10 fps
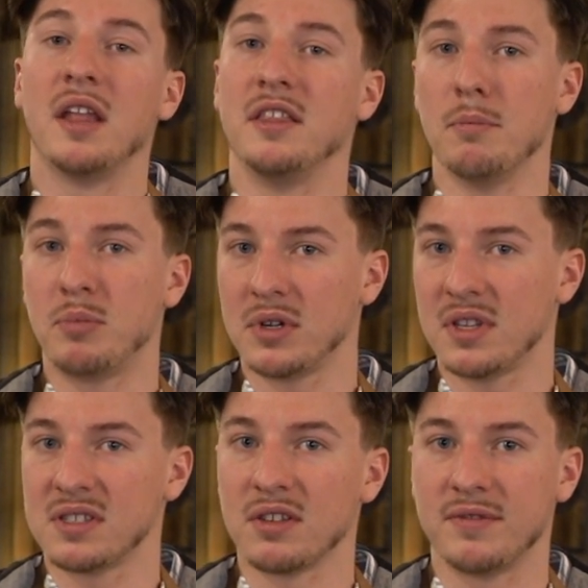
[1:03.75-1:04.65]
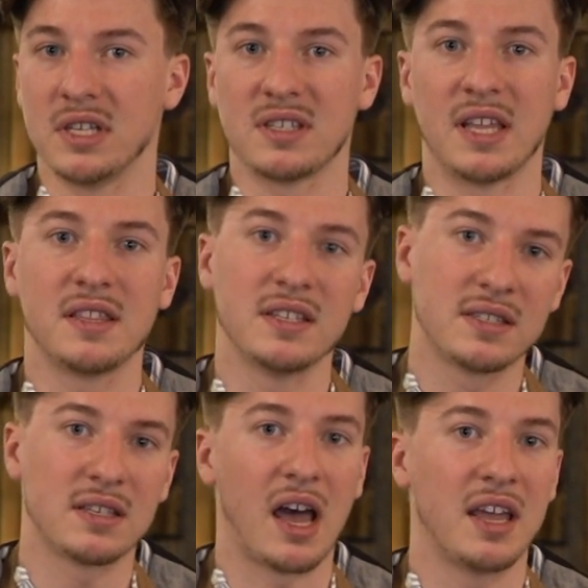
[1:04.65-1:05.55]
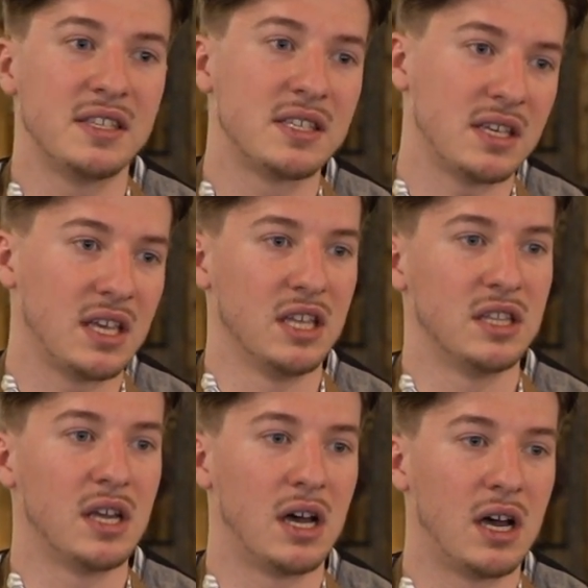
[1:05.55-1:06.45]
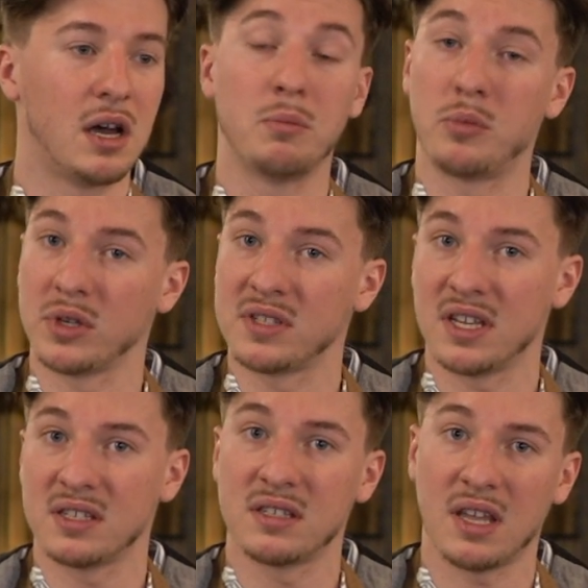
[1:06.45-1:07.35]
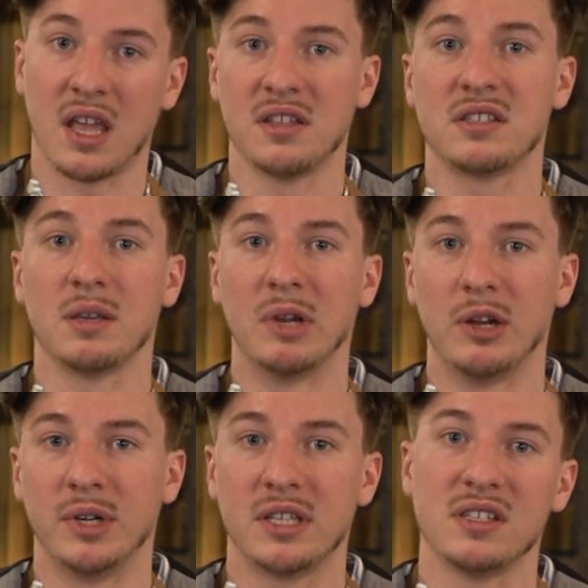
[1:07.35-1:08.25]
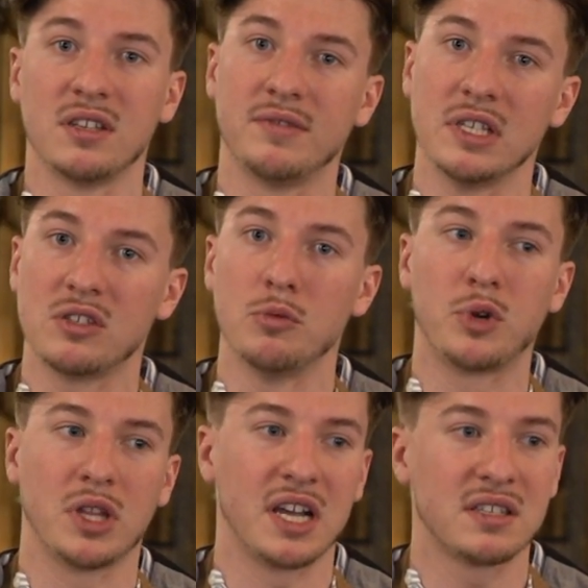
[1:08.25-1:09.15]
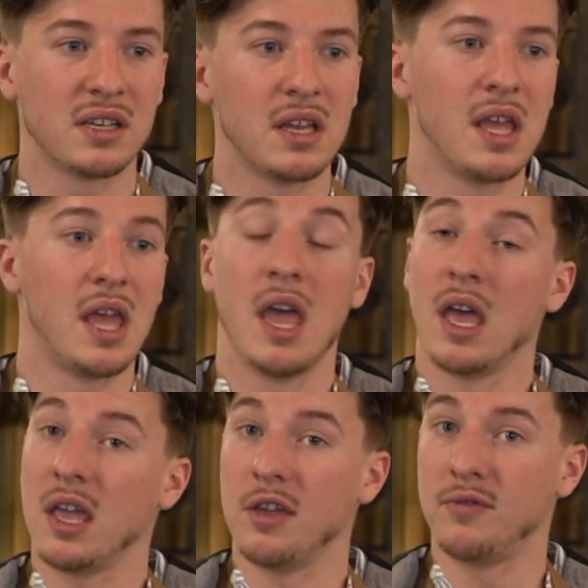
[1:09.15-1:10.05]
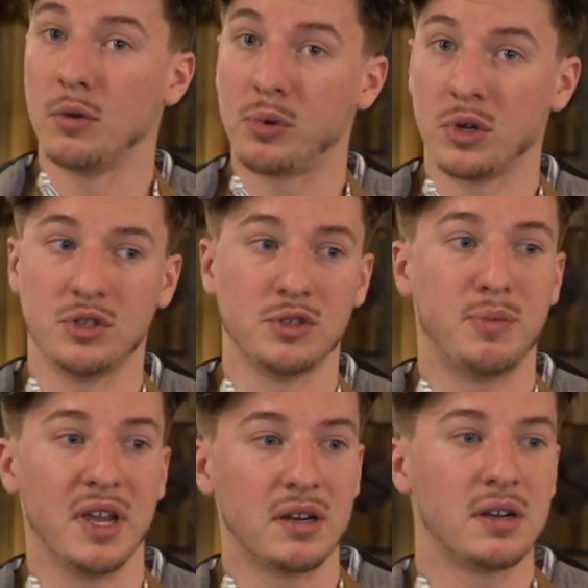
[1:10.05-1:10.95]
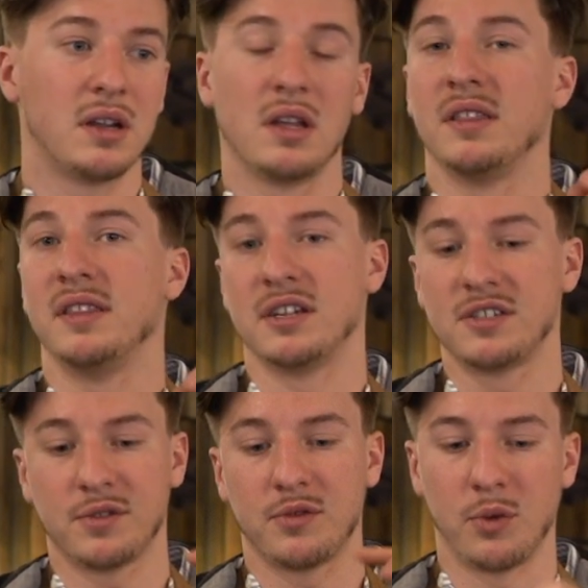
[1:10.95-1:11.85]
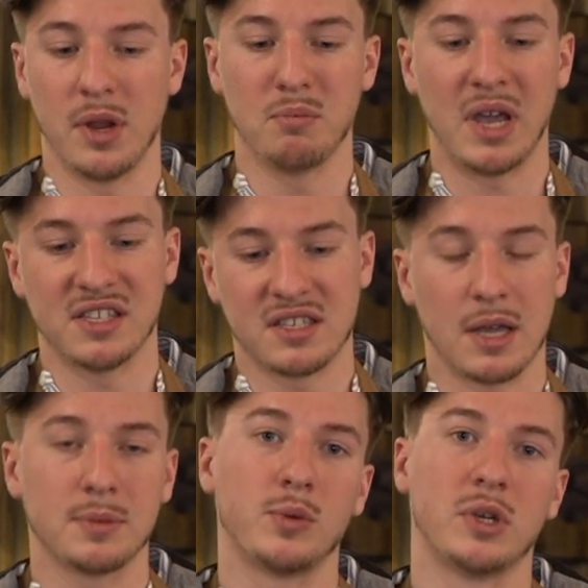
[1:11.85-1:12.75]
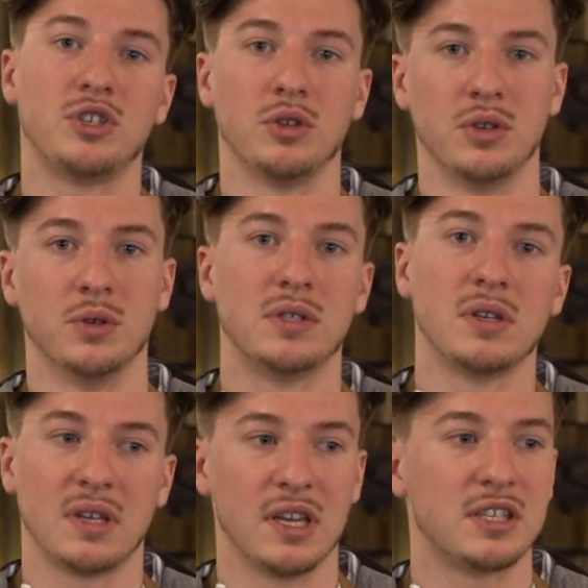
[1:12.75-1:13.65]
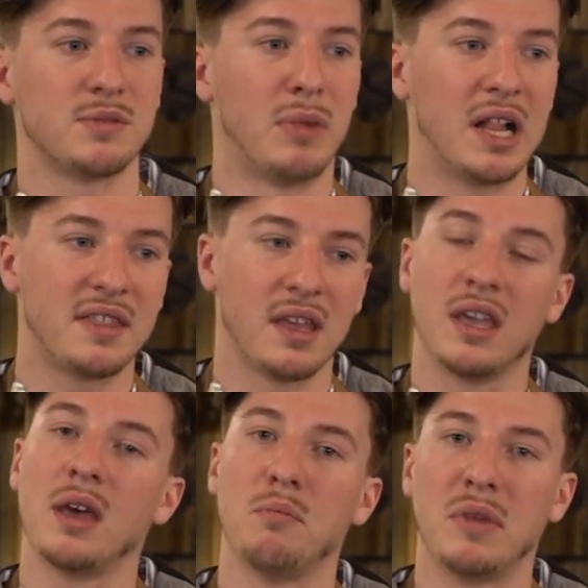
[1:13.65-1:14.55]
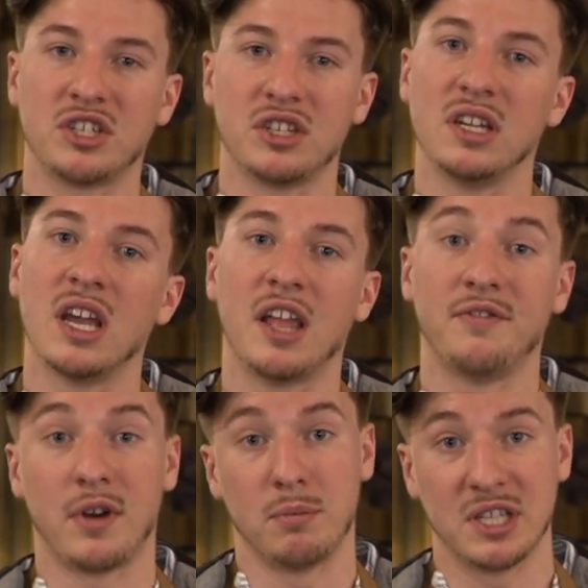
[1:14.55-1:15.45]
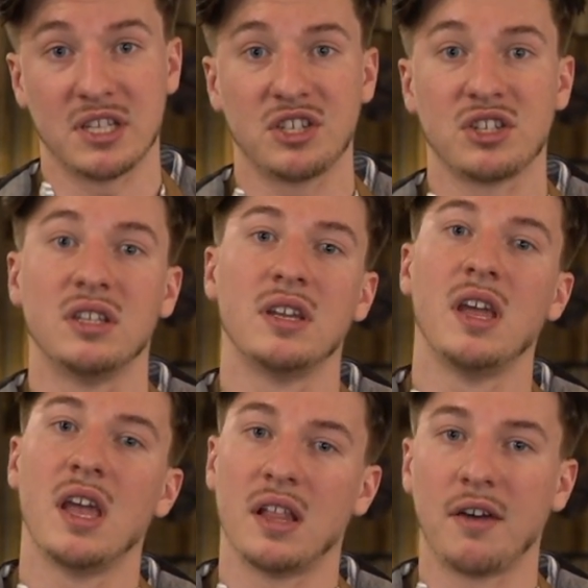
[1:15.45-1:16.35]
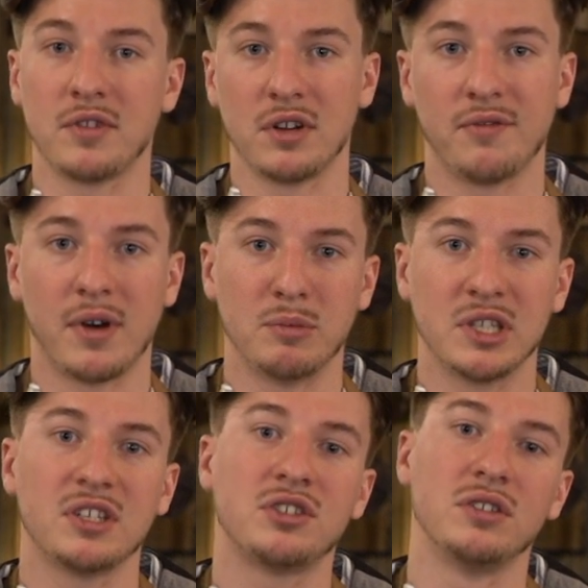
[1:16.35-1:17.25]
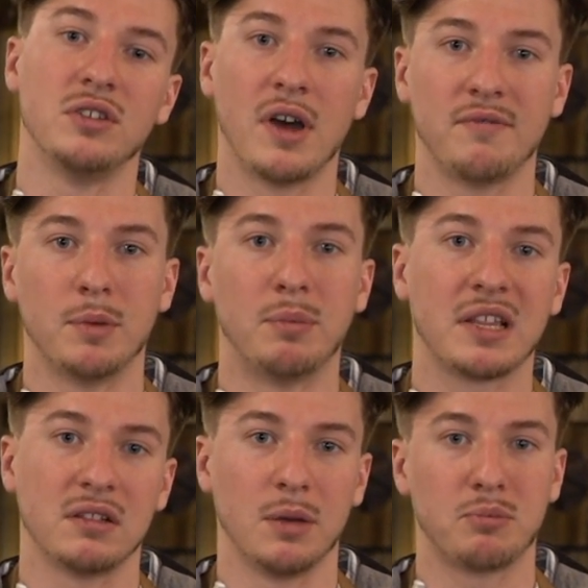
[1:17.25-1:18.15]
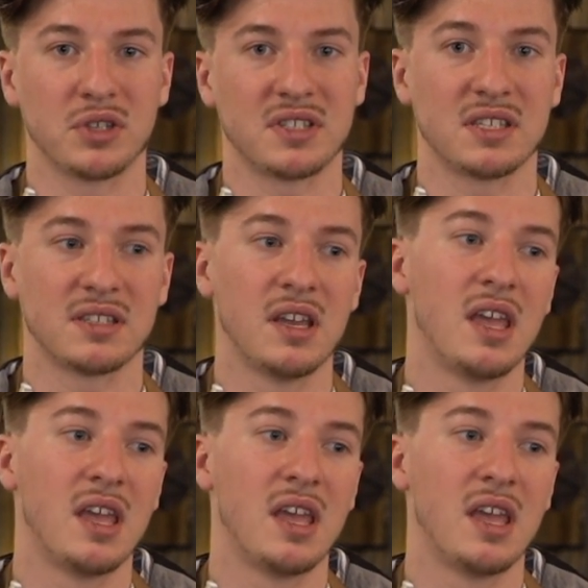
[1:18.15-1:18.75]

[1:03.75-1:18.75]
The importance of this sentence hides in the process and the similarities of these 2 products. If you produce beer, there's 3 main steps what you use. It's malting, mashing and fermentation. After the fermentation you have the bottling process.